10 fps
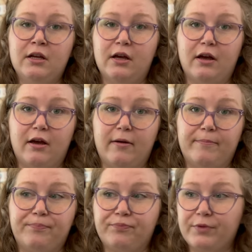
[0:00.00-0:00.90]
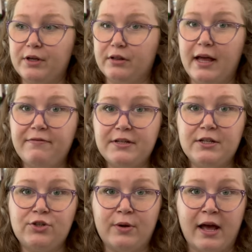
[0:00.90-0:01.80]
um, left
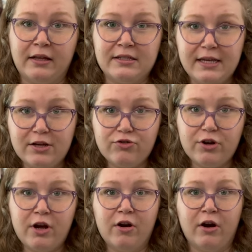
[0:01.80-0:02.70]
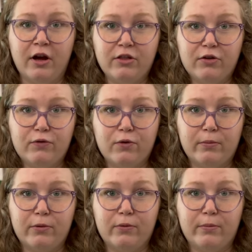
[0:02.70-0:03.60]
it to Alexandra, our other
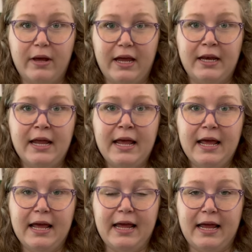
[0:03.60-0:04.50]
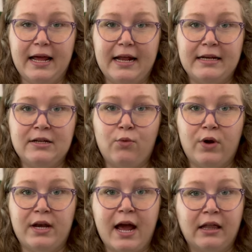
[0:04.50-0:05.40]
former roommate. And
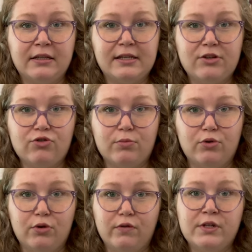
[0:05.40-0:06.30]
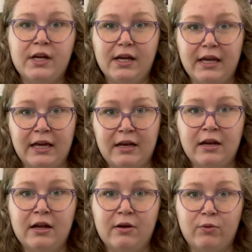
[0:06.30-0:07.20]
when Alexandra moved, it
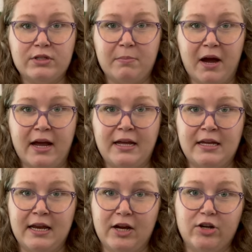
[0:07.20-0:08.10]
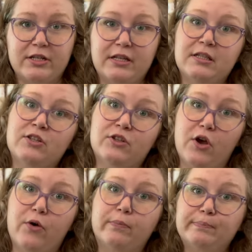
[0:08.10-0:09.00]
was my inheritance.
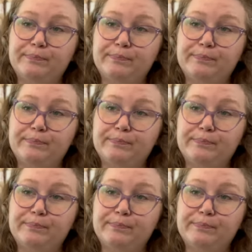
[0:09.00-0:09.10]
So